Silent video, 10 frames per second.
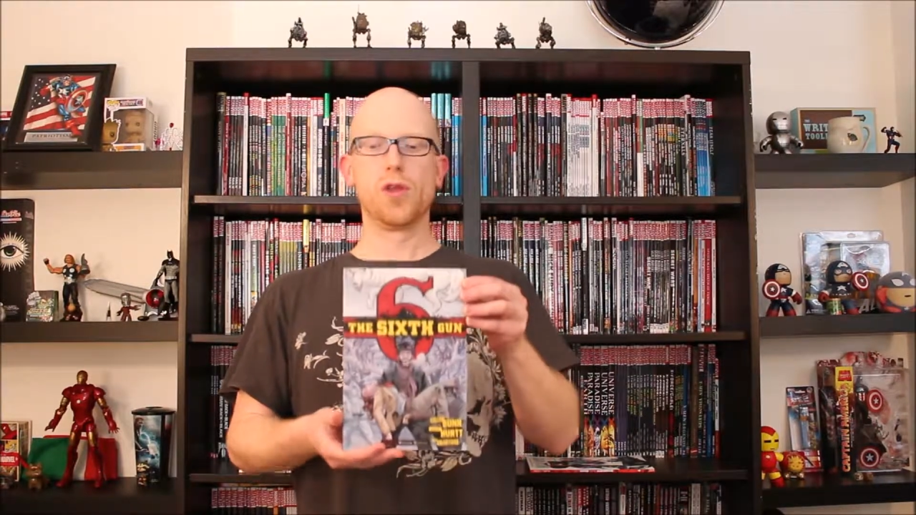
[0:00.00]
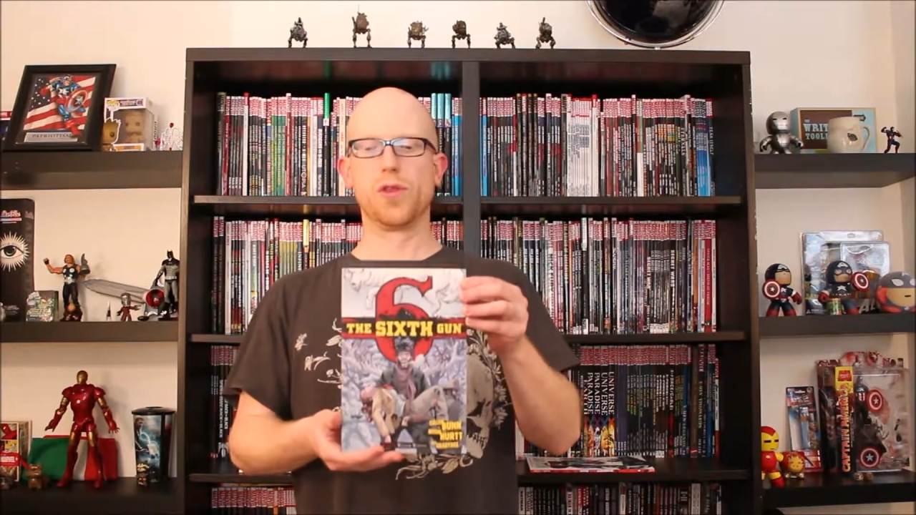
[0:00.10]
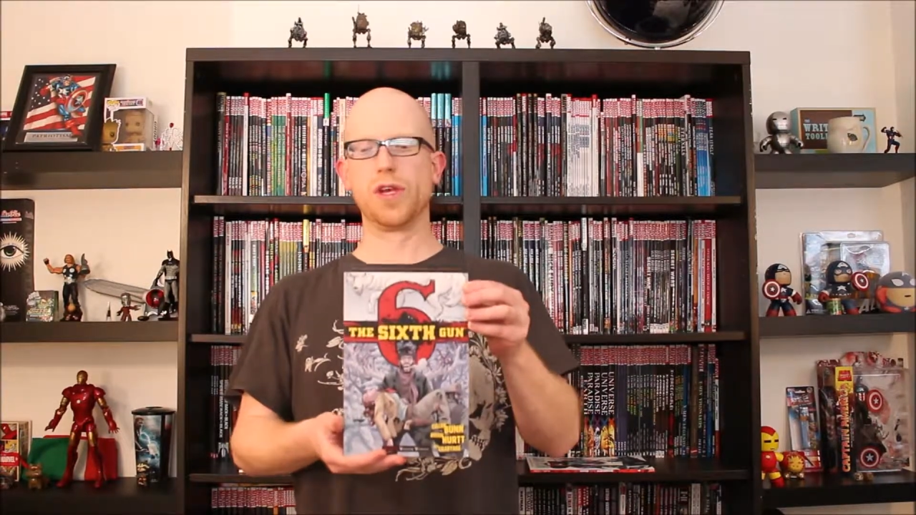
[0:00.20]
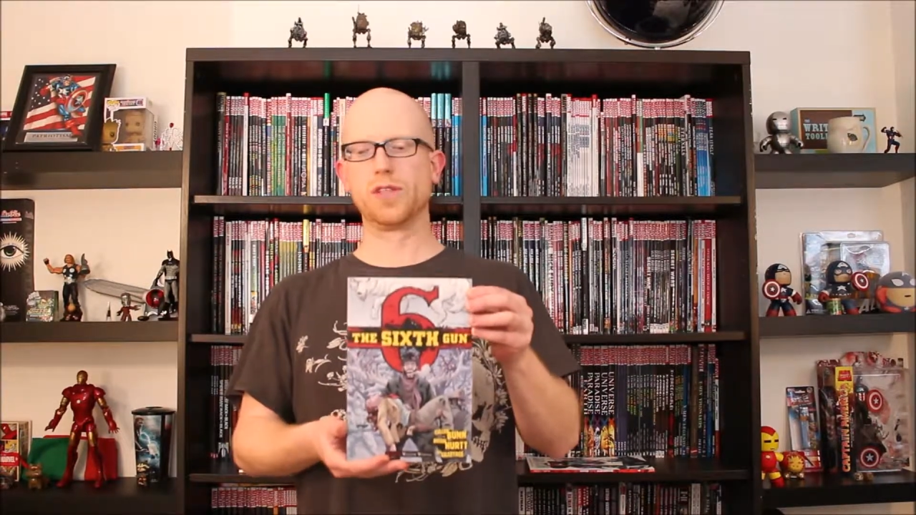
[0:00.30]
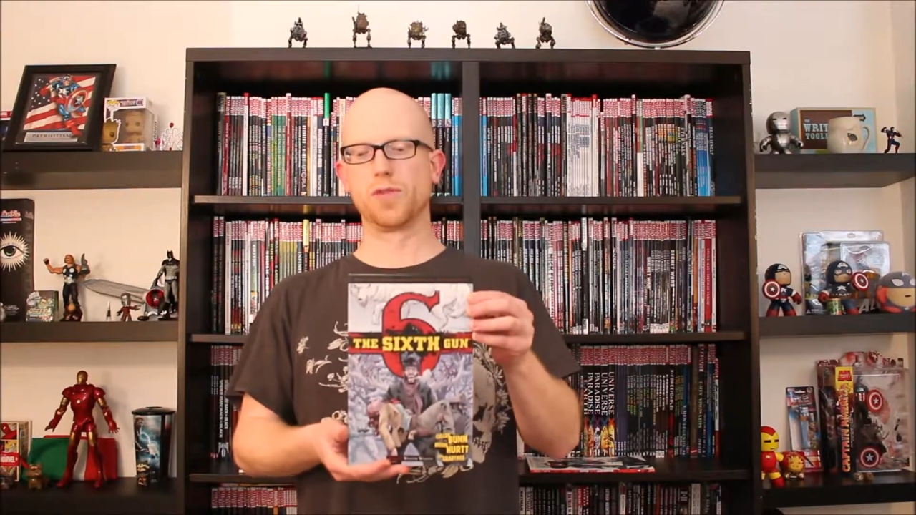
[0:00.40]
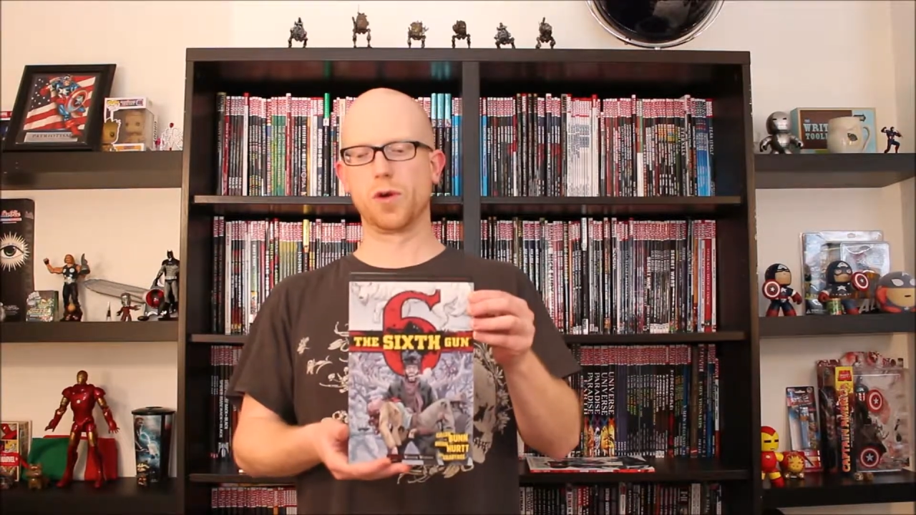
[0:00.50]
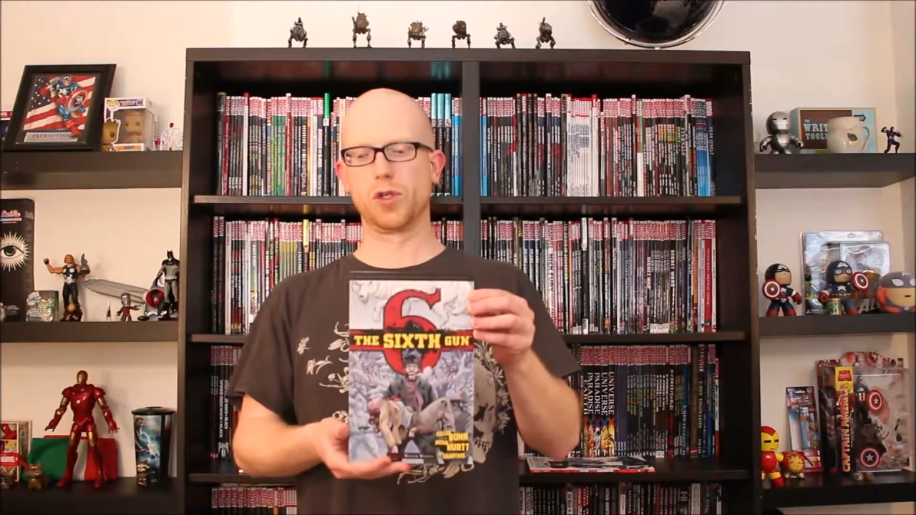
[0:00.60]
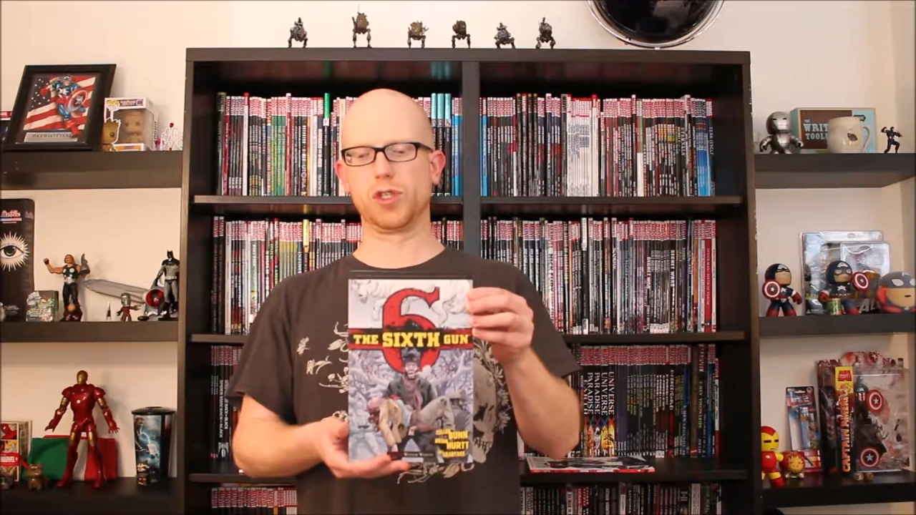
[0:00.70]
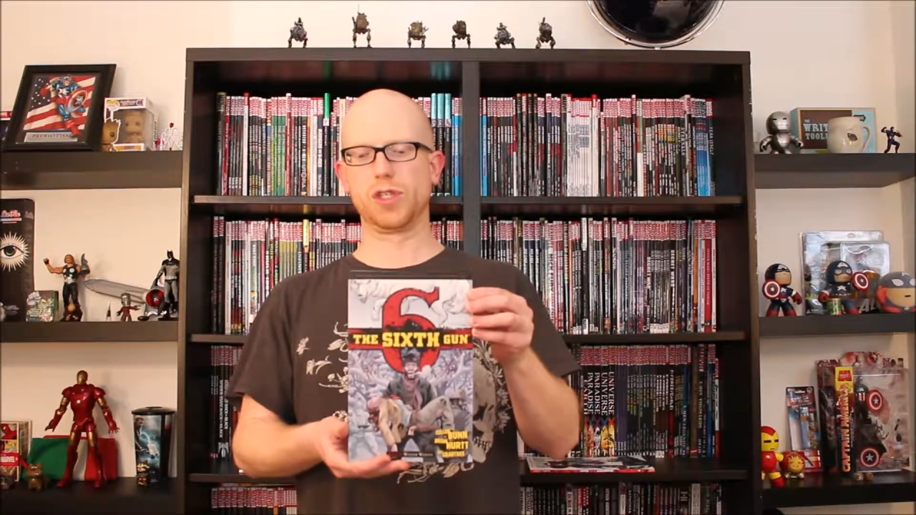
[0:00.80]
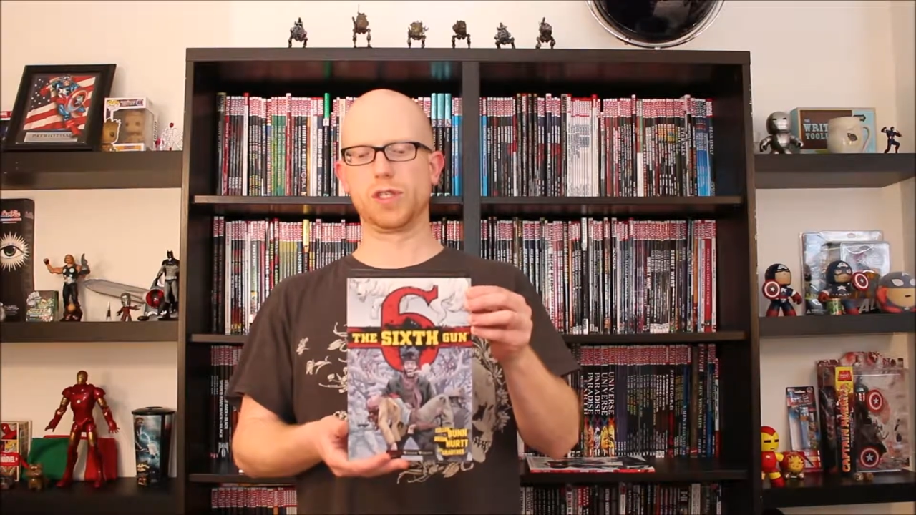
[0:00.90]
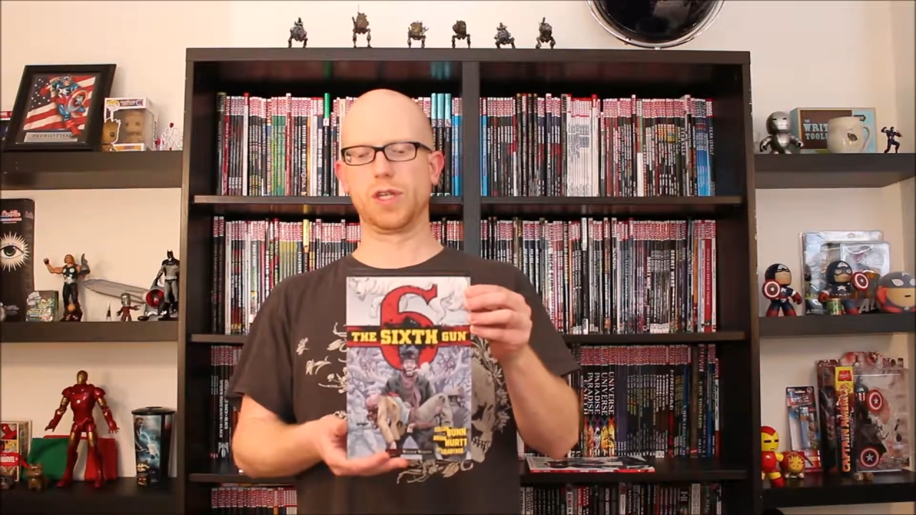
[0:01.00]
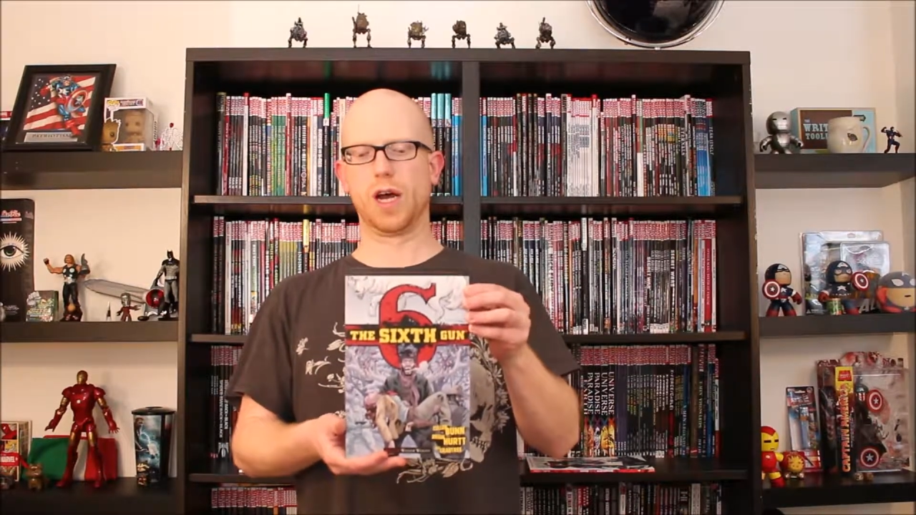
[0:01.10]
This version,